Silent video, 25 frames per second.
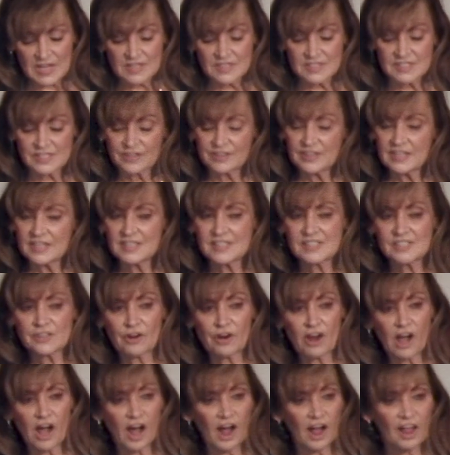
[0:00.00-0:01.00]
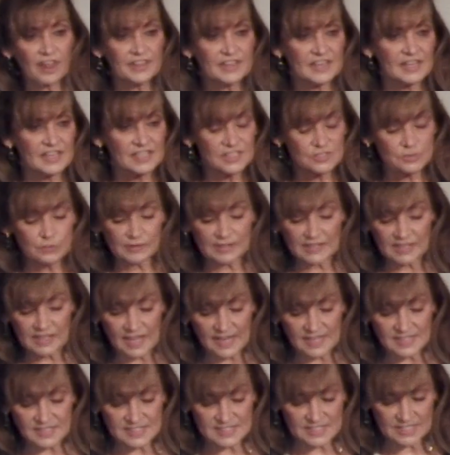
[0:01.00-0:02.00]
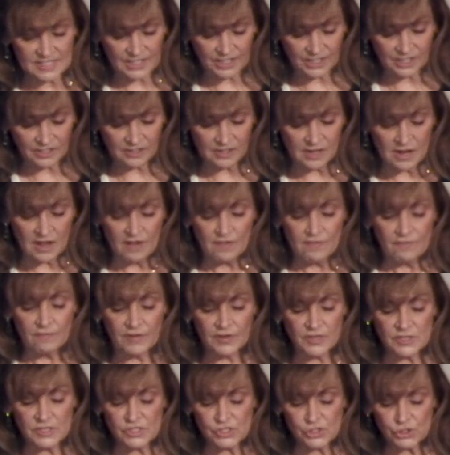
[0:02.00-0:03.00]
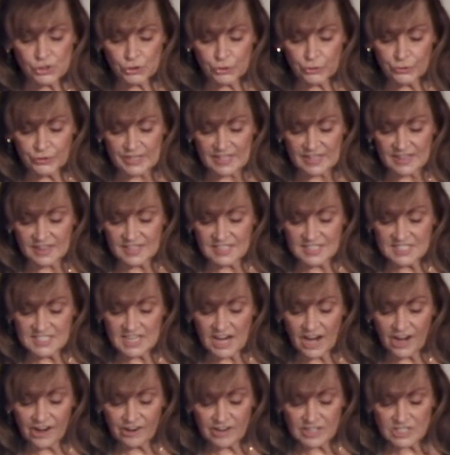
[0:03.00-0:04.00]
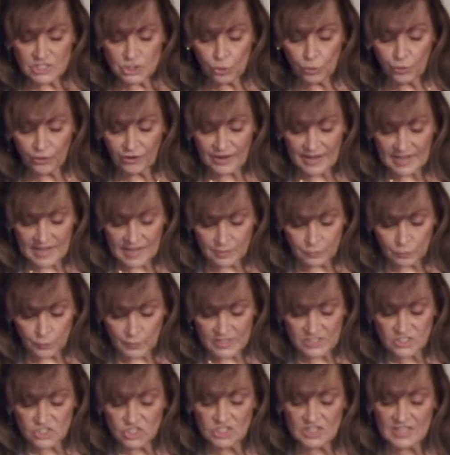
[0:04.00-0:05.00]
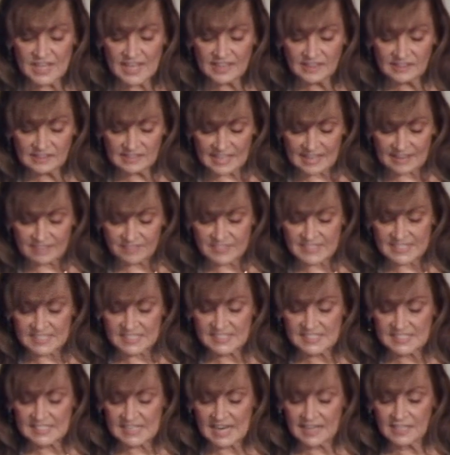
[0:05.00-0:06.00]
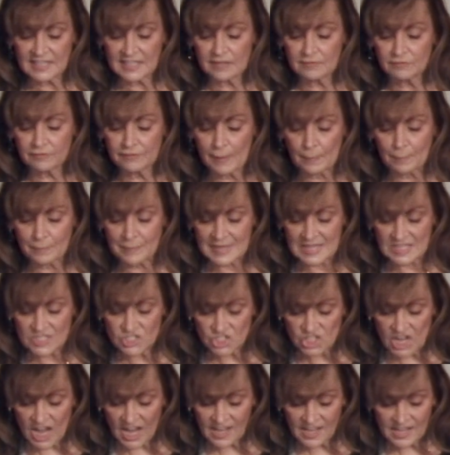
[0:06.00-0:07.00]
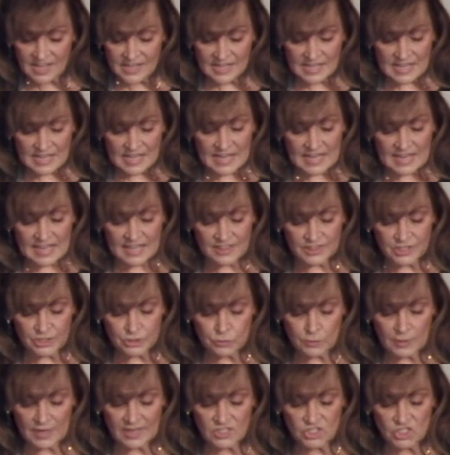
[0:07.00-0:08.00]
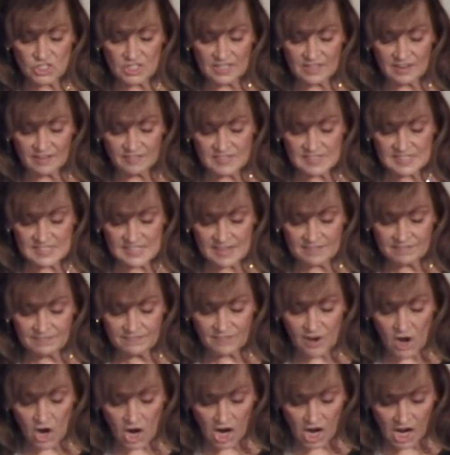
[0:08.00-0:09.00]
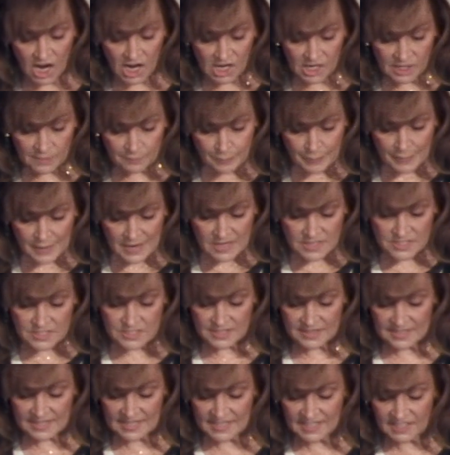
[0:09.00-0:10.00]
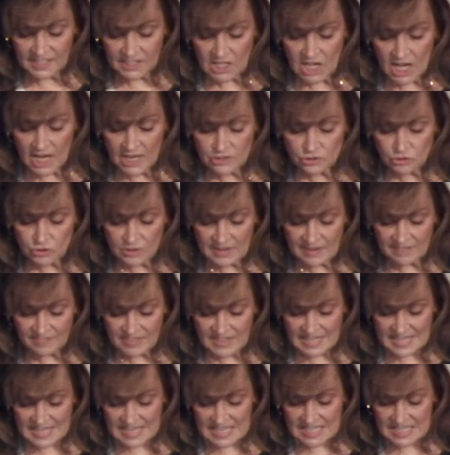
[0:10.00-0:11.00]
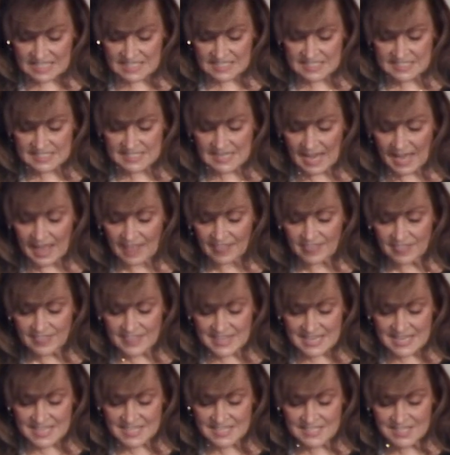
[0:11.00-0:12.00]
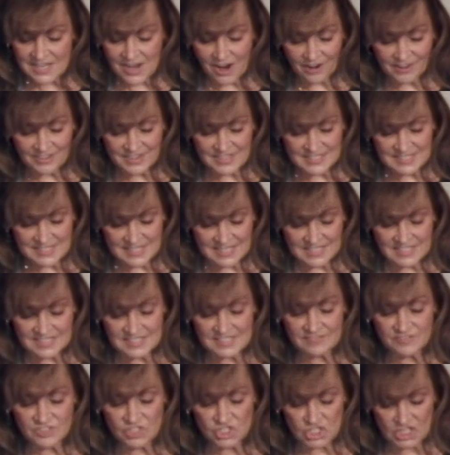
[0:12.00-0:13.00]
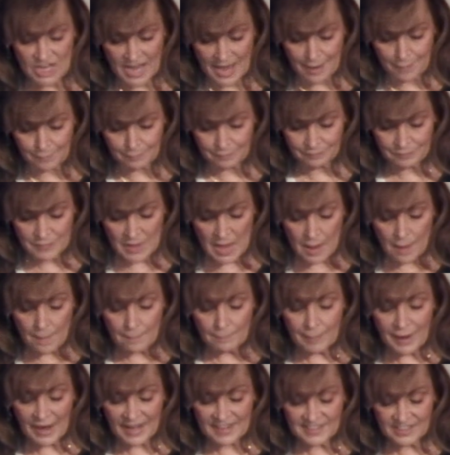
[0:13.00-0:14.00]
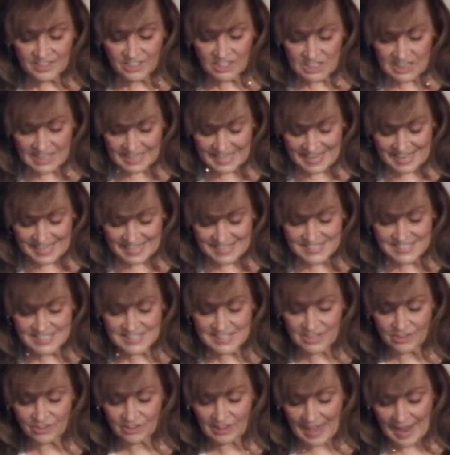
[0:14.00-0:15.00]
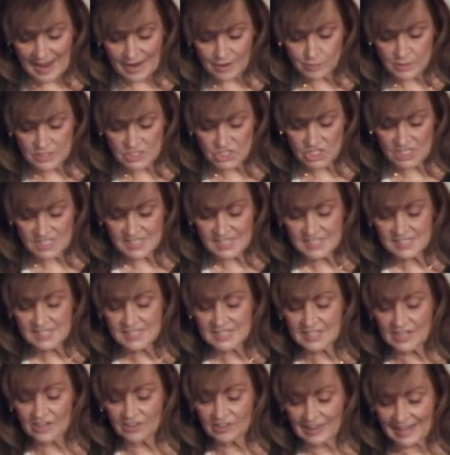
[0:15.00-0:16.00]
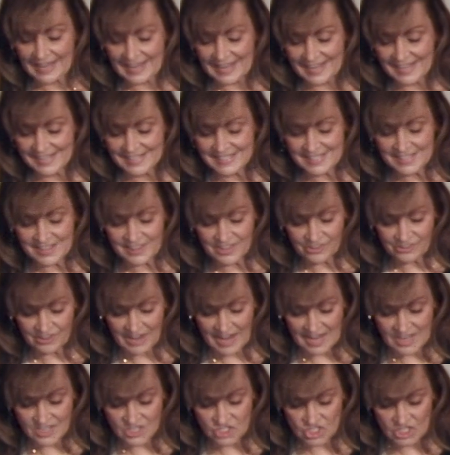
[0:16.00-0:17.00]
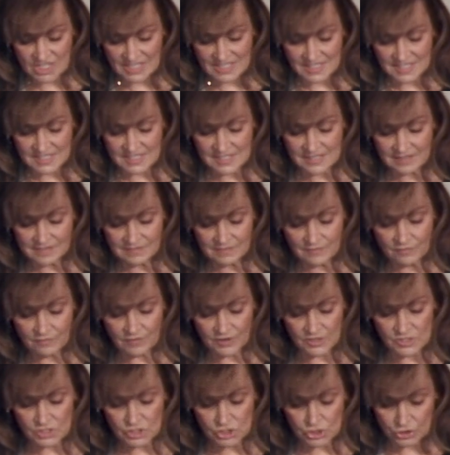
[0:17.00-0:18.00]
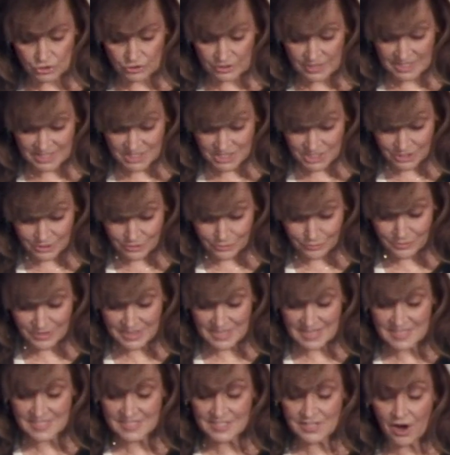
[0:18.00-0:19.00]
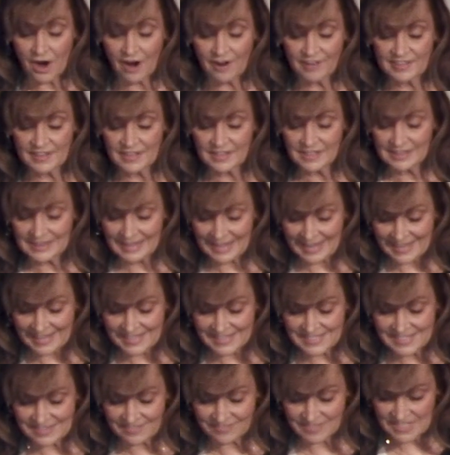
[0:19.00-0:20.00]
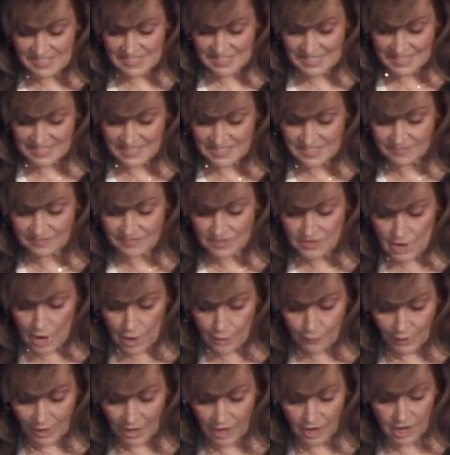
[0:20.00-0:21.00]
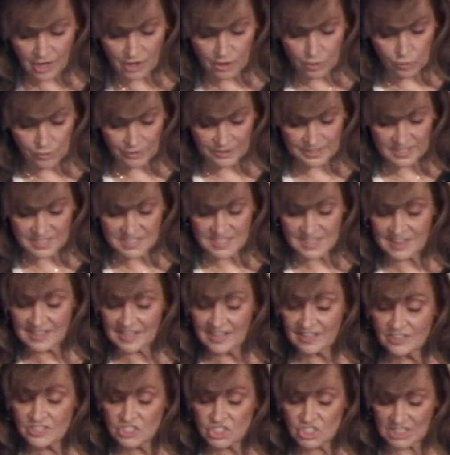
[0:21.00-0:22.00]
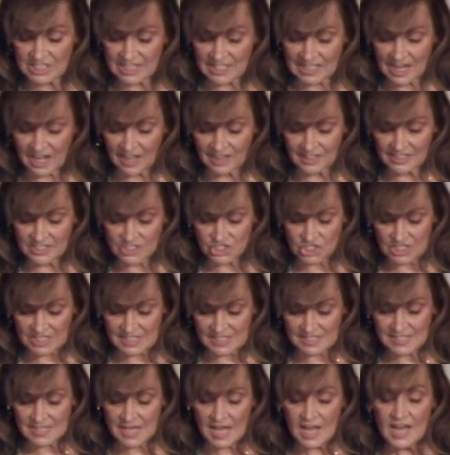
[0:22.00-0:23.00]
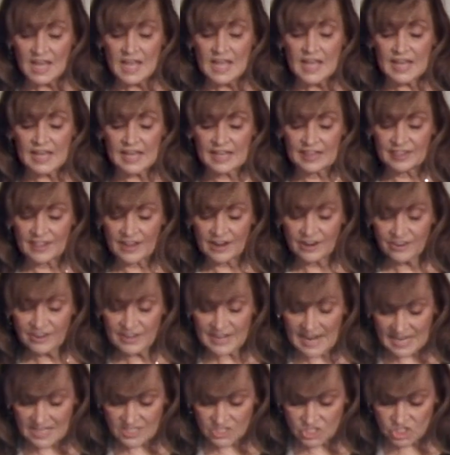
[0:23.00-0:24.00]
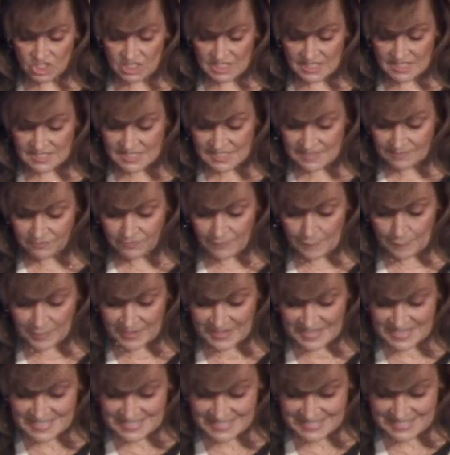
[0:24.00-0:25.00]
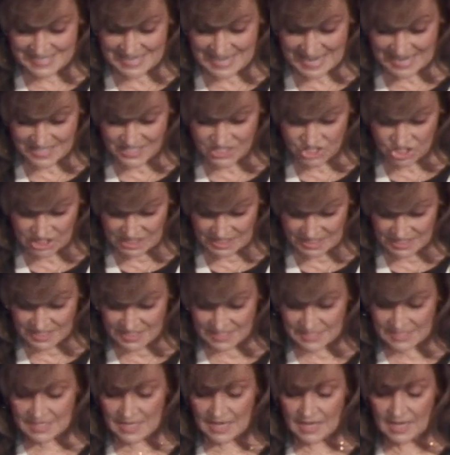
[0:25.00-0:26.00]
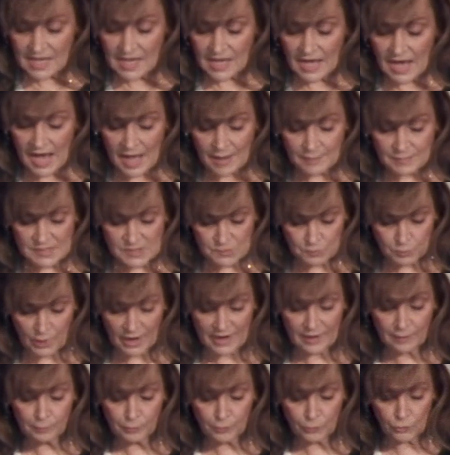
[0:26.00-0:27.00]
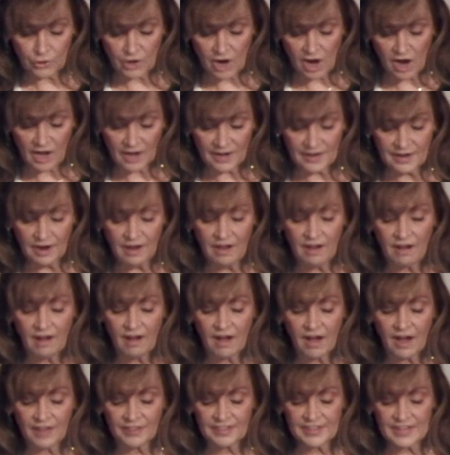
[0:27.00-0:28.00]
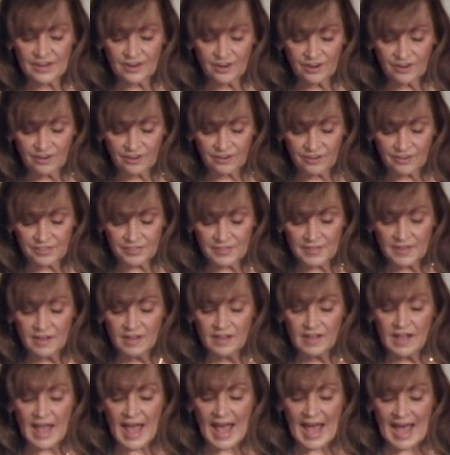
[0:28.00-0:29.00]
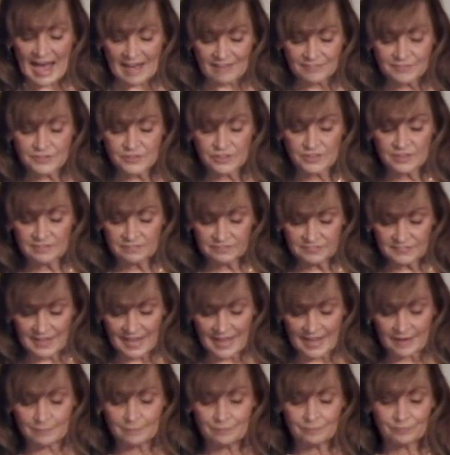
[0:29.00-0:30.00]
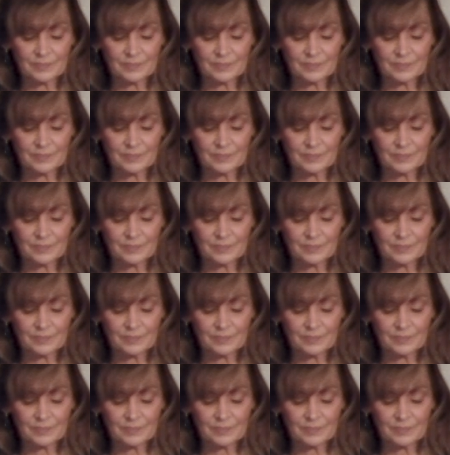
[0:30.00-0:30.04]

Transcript: So these are all the Israelites here. Verse 30 the territory in which they lived extended from Misha in the direction of Sephar to the hill country of the east. And these are the sons of Shem by their clans, their languages, their lands, and their nations. Verse 32 These are the clans of the sons of Noah according to their genealogies in their nations, and from these nations um, spread abroad on the earth after the flood.